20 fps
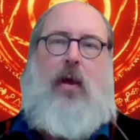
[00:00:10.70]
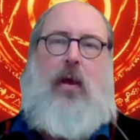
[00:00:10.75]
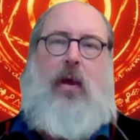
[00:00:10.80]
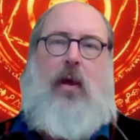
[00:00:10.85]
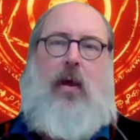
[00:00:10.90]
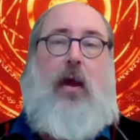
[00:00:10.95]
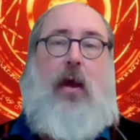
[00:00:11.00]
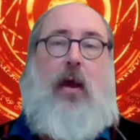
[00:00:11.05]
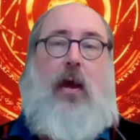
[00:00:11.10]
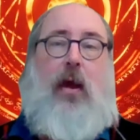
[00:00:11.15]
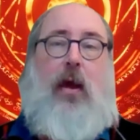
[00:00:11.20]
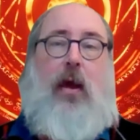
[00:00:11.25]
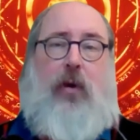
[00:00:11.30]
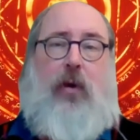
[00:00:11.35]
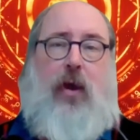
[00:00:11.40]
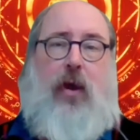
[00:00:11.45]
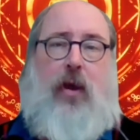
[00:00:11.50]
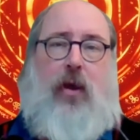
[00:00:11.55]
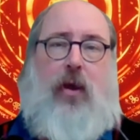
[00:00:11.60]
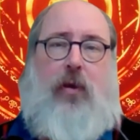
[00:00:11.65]
Every
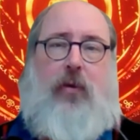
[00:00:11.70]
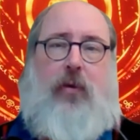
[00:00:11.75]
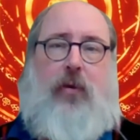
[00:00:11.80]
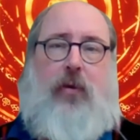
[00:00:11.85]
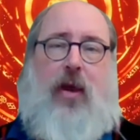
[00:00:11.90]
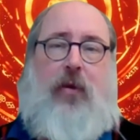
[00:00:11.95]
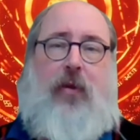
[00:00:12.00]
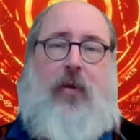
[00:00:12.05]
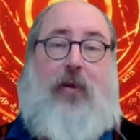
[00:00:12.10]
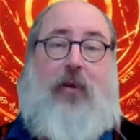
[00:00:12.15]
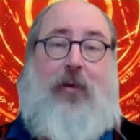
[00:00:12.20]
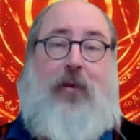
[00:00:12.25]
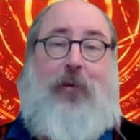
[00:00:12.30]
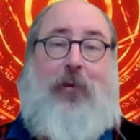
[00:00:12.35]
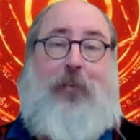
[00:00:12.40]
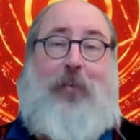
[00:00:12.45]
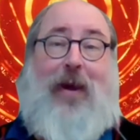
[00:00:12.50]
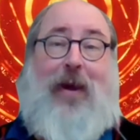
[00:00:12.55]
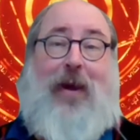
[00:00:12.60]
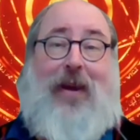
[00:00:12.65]
age has its
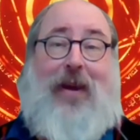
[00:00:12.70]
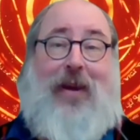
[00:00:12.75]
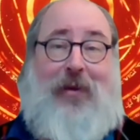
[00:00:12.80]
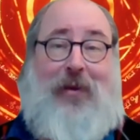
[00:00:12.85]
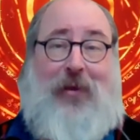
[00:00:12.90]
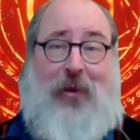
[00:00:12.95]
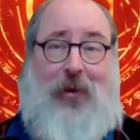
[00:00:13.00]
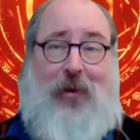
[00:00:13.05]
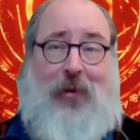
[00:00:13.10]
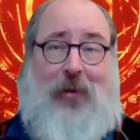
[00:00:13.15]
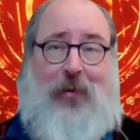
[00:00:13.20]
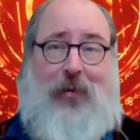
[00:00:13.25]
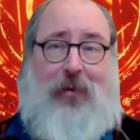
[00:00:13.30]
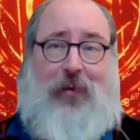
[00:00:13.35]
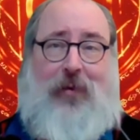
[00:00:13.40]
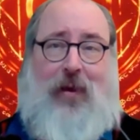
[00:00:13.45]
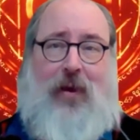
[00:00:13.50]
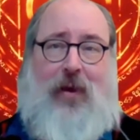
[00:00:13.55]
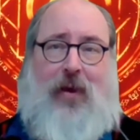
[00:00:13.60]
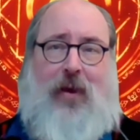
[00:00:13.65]
peccadilloes.
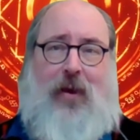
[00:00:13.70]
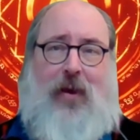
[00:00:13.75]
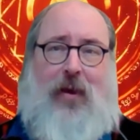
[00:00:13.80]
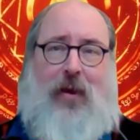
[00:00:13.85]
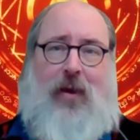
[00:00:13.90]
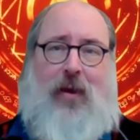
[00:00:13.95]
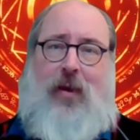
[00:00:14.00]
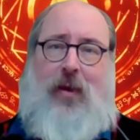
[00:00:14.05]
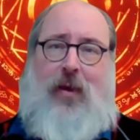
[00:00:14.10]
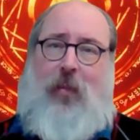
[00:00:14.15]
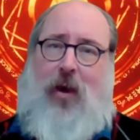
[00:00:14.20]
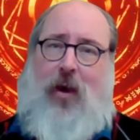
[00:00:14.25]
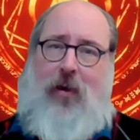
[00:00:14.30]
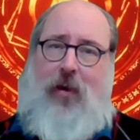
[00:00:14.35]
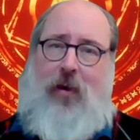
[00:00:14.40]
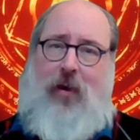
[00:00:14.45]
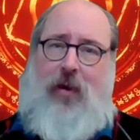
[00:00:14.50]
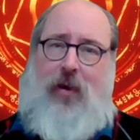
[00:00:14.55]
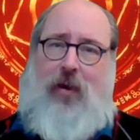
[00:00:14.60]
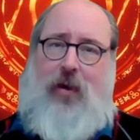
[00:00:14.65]
In the modern
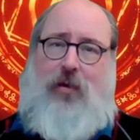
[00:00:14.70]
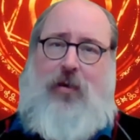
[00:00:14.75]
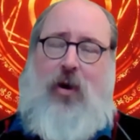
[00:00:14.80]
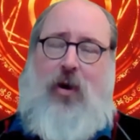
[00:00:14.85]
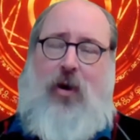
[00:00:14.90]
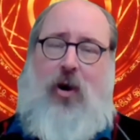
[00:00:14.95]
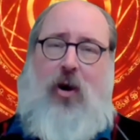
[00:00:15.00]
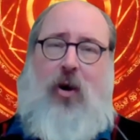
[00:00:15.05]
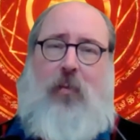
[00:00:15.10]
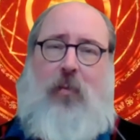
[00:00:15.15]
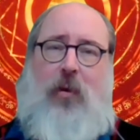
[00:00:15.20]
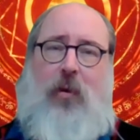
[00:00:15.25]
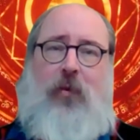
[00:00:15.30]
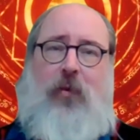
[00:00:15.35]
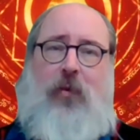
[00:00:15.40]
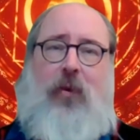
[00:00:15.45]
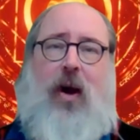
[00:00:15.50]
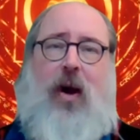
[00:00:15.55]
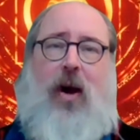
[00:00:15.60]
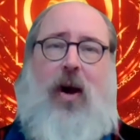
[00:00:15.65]
age, our most
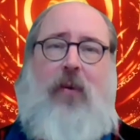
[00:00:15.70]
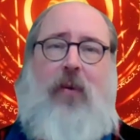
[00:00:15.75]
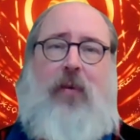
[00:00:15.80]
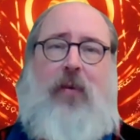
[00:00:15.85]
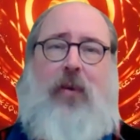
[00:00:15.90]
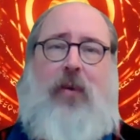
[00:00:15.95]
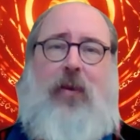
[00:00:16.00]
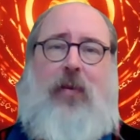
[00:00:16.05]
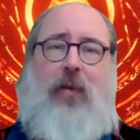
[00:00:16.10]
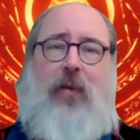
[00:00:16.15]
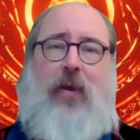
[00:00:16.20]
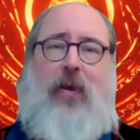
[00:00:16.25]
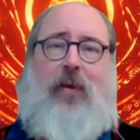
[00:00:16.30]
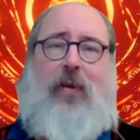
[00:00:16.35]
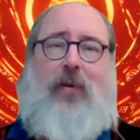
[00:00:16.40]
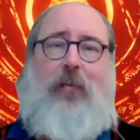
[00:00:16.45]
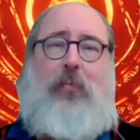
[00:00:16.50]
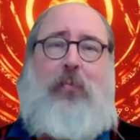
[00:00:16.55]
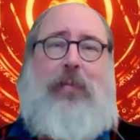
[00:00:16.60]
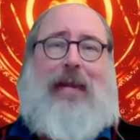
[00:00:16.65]
obvious
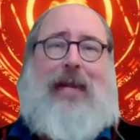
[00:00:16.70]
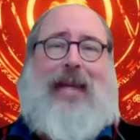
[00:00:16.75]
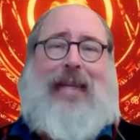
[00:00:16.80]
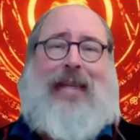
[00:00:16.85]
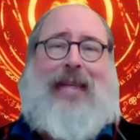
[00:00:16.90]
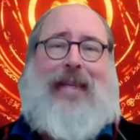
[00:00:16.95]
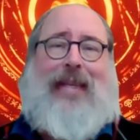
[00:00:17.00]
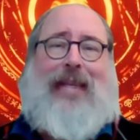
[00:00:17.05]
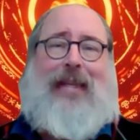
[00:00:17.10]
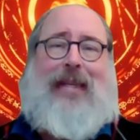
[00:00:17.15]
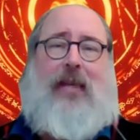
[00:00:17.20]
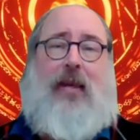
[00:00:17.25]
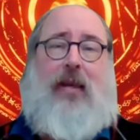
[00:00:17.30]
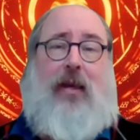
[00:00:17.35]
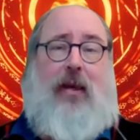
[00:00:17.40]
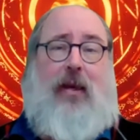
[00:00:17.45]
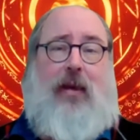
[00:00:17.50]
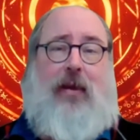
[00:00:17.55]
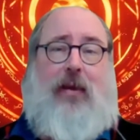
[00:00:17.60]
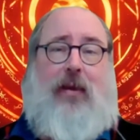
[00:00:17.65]
is blatantly
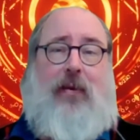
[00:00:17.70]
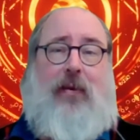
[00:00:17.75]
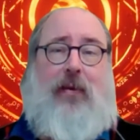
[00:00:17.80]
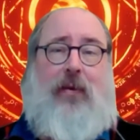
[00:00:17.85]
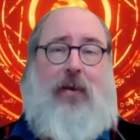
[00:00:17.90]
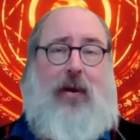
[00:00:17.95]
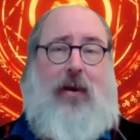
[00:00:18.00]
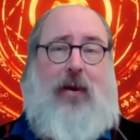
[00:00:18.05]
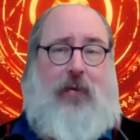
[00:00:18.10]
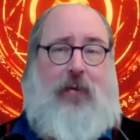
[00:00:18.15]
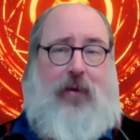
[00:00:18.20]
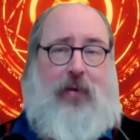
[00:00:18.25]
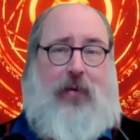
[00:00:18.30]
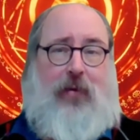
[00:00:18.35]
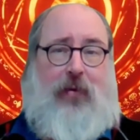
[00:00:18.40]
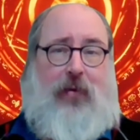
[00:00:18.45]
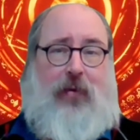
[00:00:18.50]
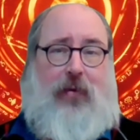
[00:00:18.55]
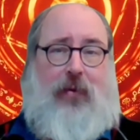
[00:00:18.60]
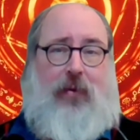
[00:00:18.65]
denying the
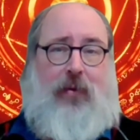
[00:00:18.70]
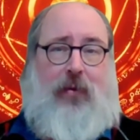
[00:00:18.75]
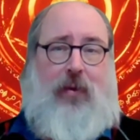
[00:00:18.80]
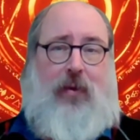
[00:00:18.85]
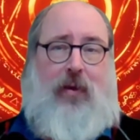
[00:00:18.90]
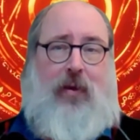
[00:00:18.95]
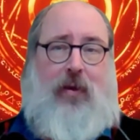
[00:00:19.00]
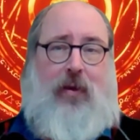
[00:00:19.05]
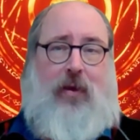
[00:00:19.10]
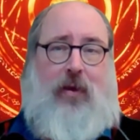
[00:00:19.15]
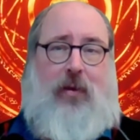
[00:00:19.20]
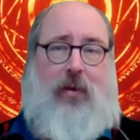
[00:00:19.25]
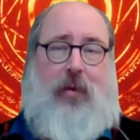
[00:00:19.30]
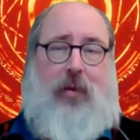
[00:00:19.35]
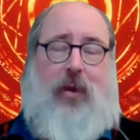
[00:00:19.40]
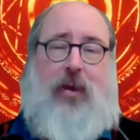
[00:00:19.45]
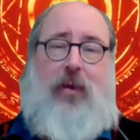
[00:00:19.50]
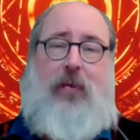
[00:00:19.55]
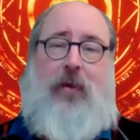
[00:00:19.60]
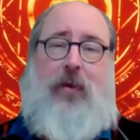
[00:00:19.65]
obvious. We
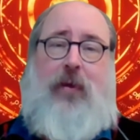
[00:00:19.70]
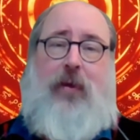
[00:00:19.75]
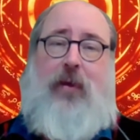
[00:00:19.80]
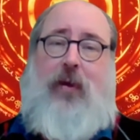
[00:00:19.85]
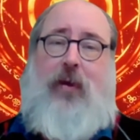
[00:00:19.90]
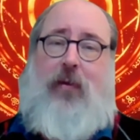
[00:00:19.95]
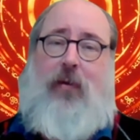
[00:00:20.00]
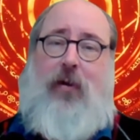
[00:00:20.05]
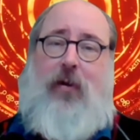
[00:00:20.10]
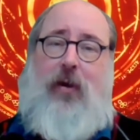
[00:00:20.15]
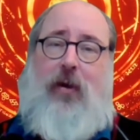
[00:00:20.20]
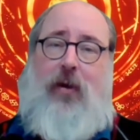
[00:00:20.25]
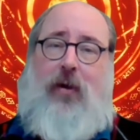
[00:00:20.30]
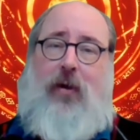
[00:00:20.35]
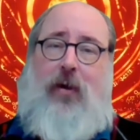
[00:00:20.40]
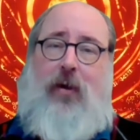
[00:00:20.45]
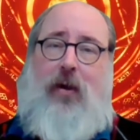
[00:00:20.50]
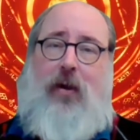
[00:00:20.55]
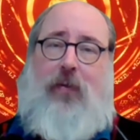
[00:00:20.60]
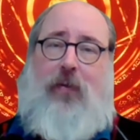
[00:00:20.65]
live in the era
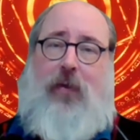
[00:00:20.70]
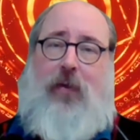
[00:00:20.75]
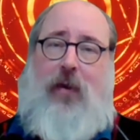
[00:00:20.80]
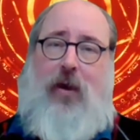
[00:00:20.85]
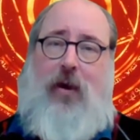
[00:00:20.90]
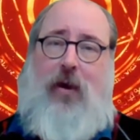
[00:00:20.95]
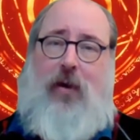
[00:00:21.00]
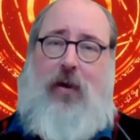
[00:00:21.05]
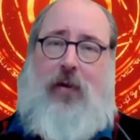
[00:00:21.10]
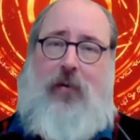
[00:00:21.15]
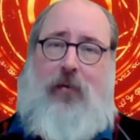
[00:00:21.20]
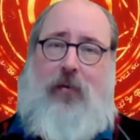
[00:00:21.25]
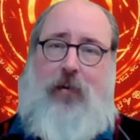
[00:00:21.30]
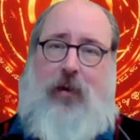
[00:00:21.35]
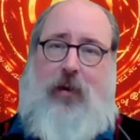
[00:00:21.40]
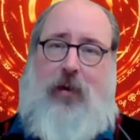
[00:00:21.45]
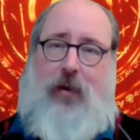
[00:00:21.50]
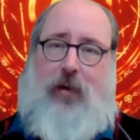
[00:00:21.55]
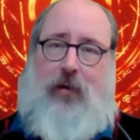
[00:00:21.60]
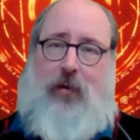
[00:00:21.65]
of the
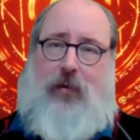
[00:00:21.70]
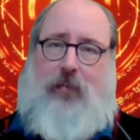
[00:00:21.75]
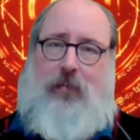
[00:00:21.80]
unreal.